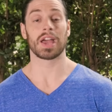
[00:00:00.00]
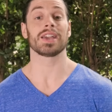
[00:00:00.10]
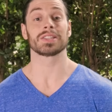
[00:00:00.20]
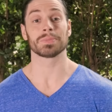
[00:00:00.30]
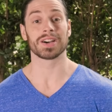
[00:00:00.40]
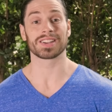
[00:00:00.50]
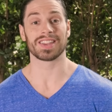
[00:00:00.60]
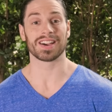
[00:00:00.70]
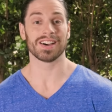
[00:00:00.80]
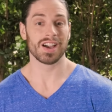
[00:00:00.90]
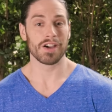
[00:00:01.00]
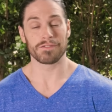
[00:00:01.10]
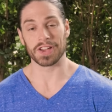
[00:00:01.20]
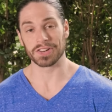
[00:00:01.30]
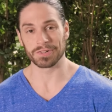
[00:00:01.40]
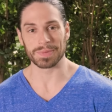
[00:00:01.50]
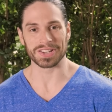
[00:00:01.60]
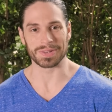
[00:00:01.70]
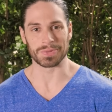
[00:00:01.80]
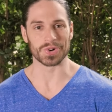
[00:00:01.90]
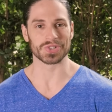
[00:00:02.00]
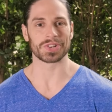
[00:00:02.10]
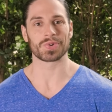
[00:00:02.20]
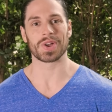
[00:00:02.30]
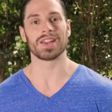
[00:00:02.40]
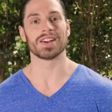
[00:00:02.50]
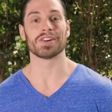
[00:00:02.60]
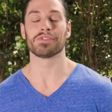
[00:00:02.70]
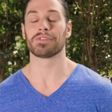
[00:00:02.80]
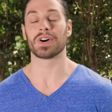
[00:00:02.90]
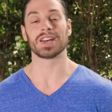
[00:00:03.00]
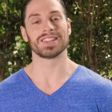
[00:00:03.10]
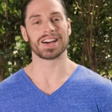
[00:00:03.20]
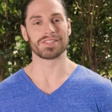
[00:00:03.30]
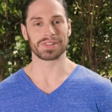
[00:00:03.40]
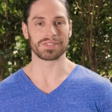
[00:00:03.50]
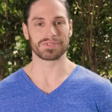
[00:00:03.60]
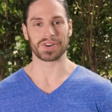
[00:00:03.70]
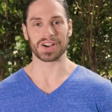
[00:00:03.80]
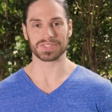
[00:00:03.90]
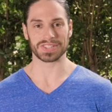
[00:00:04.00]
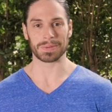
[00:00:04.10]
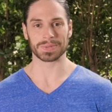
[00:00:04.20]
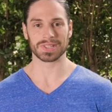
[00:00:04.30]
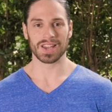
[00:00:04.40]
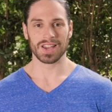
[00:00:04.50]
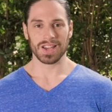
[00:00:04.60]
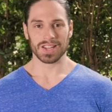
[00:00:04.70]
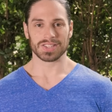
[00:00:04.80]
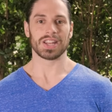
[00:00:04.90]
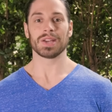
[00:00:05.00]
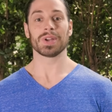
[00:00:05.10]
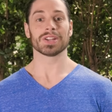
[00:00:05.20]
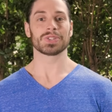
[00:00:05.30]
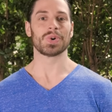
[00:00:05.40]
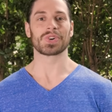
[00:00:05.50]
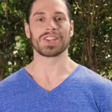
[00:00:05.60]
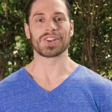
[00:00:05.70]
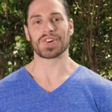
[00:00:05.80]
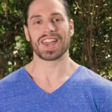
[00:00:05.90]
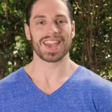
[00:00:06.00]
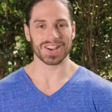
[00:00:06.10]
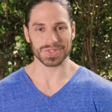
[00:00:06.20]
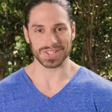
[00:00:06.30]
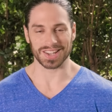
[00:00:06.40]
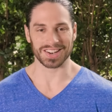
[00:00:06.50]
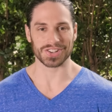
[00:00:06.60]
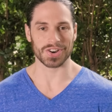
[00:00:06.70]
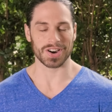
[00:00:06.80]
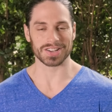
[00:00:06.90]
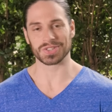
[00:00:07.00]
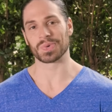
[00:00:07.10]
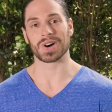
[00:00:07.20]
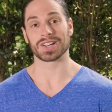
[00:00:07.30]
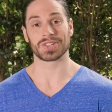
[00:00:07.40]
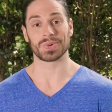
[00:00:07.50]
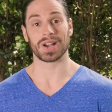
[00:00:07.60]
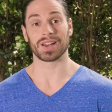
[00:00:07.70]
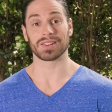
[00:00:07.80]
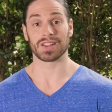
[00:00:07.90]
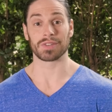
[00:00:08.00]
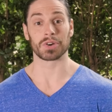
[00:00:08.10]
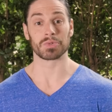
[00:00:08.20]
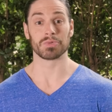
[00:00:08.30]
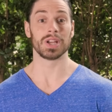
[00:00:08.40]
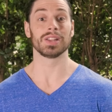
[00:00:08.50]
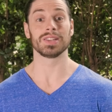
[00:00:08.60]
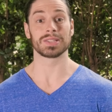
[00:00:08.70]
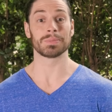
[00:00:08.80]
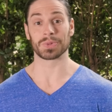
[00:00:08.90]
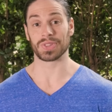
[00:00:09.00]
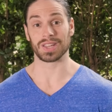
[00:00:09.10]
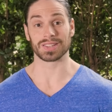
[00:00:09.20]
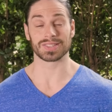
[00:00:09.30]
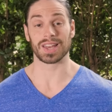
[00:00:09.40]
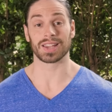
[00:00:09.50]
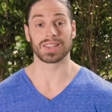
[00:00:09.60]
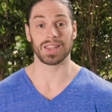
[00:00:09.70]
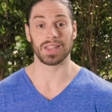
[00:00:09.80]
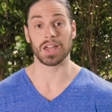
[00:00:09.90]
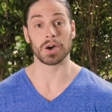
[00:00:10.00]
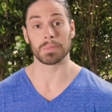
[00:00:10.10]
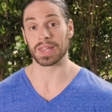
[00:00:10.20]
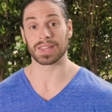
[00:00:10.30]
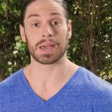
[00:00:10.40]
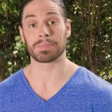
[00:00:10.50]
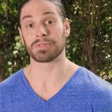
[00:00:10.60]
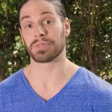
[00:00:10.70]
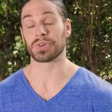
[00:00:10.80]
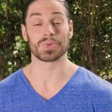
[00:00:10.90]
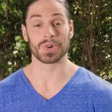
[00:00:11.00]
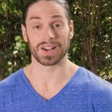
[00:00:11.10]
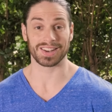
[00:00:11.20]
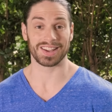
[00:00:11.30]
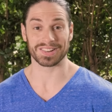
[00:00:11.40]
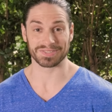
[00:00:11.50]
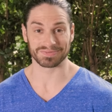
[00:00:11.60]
Hey, it's Mark here, founder of Make Him Yours and creator of Find Love in Five Steps. Today we are talking on how to get a guy to ask you out. I've got really simple things that can help make it happen for you right now.